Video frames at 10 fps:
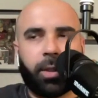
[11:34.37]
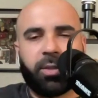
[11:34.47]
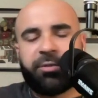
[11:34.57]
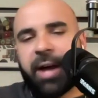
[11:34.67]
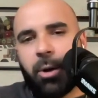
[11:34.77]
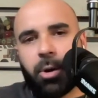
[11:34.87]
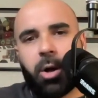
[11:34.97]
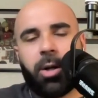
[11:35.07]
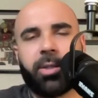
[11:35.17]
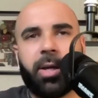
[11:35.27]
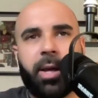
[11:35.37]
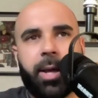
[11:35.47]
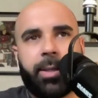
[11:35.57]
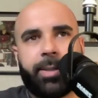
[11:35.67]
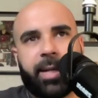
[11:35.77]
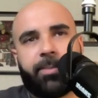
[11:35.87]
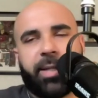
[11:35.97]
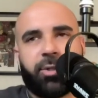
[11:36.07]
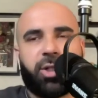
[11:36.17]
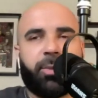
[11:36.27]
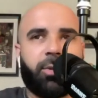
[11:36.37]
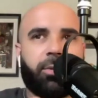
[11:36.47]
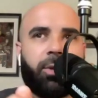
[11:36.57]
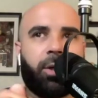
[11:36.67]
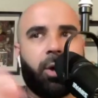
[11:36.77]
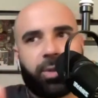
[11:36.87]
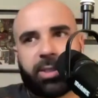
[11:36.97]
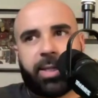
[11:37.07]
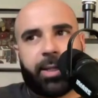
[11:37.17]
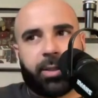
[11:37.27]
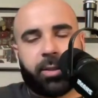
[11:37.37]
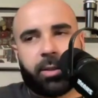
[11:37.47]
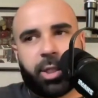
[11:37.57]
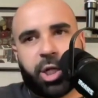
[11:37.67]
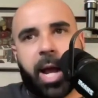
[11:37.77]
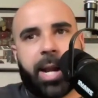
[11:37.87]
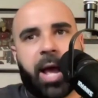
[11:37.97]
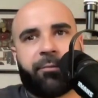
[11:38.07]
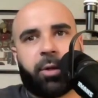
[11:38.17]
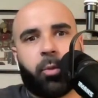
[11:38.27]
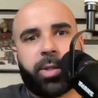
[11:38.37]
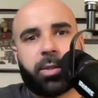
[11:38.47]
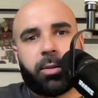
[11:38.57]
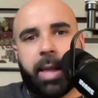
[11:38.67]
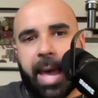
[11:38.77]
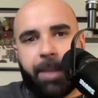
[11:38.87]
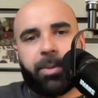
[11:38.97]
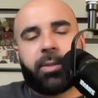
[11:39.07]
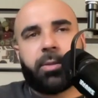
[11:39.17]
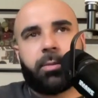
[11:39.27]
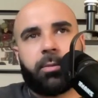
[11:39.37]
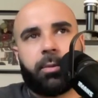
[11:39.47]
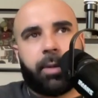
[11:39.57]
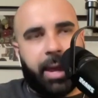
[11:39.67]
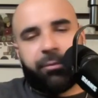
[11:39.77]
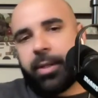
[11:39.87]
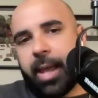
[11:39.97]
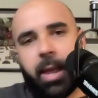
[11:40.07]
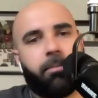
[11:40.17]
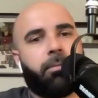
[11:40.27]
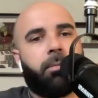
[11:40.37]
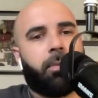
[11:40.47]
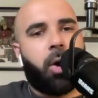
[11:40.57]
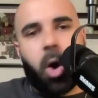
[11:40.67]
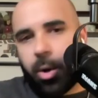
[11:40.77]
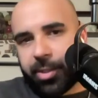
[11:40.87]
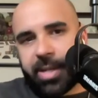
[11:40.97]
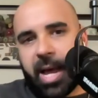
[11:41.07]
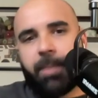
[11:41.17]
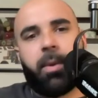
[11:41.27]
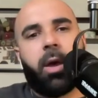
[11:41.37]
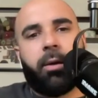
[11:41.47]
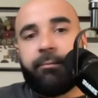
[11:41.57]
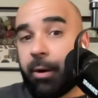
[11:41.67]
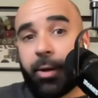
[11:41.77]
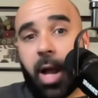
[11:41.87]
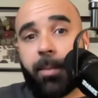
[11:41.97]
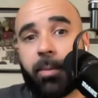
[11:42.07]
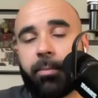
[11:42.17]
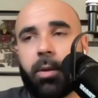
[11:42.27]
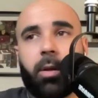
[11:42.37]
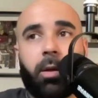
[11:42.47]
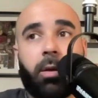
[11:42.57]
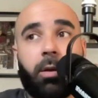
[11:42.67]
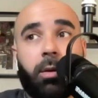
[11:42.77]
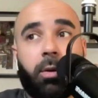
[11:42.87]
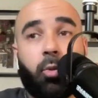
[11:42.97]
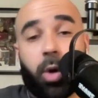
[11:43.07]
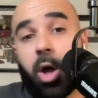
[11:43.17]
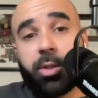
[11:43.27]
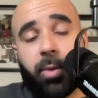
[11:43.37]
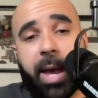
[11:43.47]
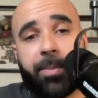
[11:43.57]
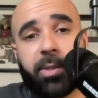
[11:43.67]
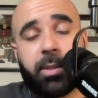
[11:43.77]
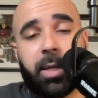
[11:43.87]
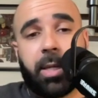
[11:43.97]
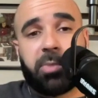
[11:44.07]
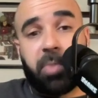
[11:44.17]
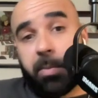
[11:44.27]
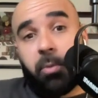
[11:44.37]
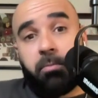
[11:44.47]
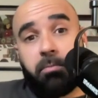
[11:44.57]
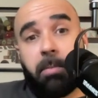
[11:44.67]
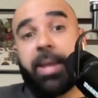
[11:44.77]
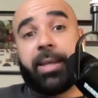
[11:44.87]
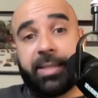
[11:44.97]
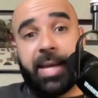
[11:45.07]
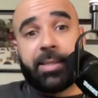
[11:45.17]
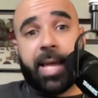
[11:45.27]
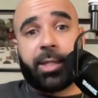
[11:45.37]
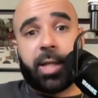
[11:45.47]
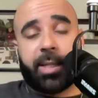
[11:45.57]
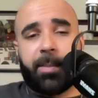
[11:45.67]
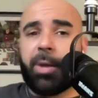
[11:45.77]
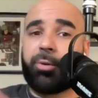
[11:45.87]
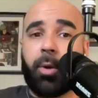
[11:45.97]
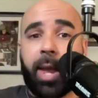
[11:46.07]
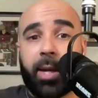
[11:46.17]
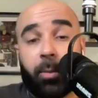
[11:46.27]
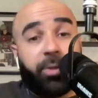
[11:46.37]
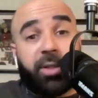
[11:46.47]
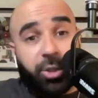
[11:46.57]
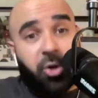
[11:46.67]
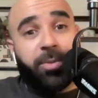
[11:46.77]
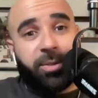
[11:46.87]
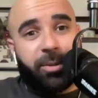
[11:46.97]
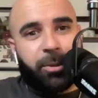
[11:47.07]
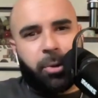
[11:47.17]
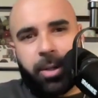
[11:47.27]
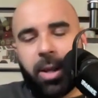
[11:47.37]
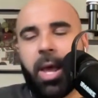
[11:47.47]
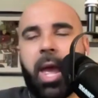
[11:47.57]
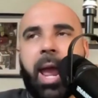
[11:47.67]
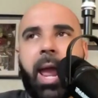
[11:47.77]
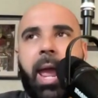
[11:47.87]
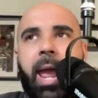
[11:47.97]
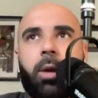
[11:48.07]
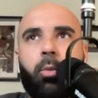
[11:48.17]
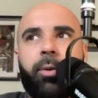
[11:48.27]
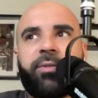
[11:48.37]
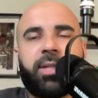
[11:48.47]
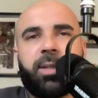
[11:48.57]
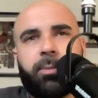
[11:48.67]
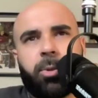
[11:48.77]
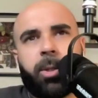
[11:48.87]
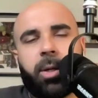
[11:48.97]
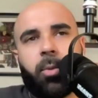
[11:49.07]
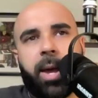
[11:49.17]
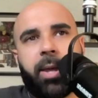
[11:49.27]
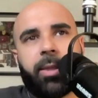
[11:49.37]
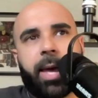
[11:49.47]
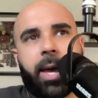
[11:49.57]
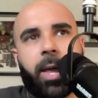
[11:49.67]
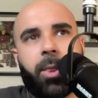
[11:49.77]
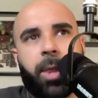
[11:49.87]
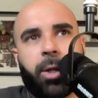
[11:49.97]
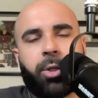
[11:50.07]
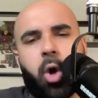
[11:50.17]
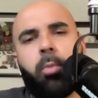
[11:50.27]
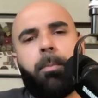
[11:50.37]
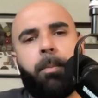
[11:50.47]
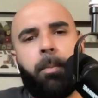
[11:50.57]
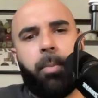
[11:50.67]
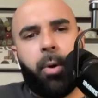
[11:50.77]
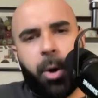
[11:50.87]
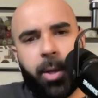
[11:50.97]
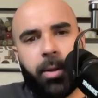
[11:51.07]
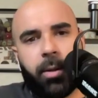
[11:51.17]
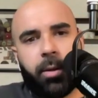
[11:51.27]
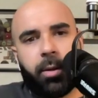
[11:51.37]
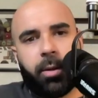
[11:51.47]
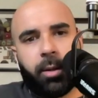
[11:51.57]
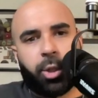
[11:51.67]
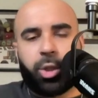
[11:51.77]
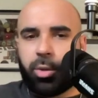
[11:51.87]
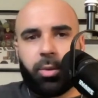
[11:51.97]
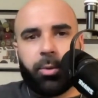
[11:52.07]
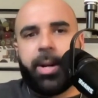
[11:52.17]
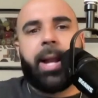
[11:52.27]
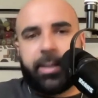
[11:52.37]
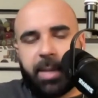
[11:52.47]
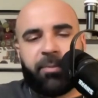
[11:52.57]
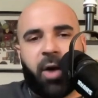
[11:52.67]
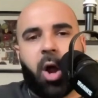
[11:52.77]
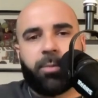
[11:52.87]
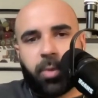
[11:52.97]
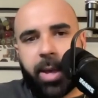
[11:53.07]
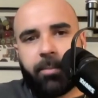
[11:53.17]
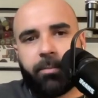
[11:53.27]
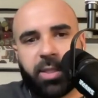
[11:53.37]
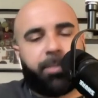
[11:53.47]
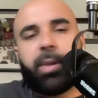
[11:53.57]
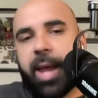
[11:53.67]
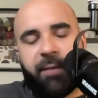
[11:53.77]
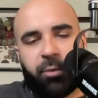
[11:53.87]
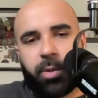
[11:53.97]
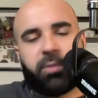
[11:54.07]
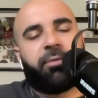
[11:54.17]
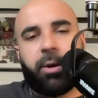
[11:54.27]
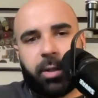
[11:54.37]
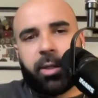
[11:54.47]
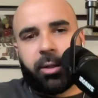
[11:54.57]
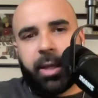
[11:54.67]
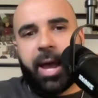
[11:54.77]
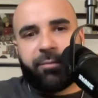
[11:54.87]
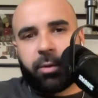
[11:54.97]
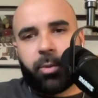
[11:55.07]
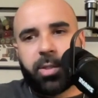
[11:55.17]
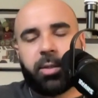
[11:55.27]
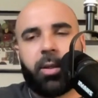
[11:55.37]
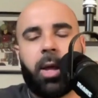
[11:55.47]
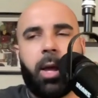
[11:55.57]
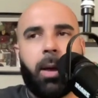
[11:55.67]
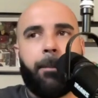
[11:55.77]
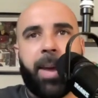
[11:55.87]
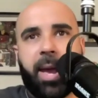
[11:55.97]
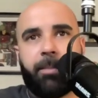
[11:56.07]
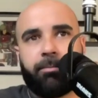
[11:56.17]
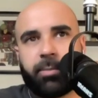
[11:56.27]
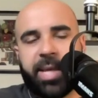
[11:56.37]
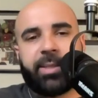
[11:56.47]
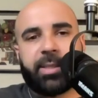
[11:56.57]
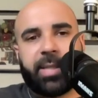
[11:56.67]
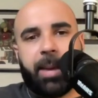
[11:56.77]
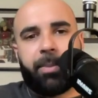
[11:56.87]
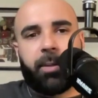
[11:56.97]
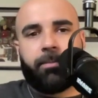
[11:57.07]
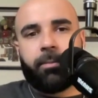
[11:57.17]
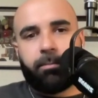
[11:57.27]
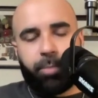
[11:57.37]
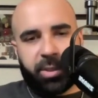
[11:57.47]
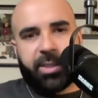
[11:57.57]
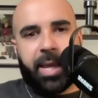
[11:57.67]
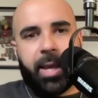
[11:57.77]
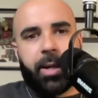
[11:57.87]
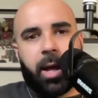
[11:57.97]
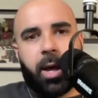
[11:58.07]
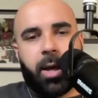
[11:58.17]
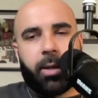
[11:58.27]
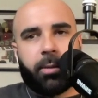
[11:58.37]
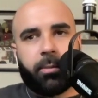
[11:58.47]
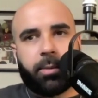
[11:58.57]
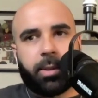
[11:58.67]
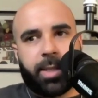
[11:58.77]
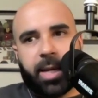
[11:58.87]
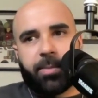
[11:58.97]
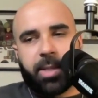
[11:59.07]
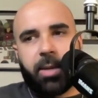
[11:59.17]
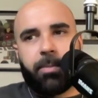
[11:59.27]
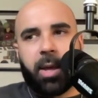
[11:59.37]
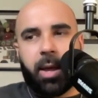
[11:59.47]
There's a foul called. Tatum takes a dribble, goes to take a shot after the whistle. Happens every game, all the time. Very common. What also happens is people might contest that shot. They might throw a hand up. We've seen Joe Mazzulla do it, and we've seen them do it in a way that they don't put the shooter in any type of harm's way. It's a play after the whistle. Very clearly after the whistle, Bam takes a step in, puts his hand on Tatum's hip.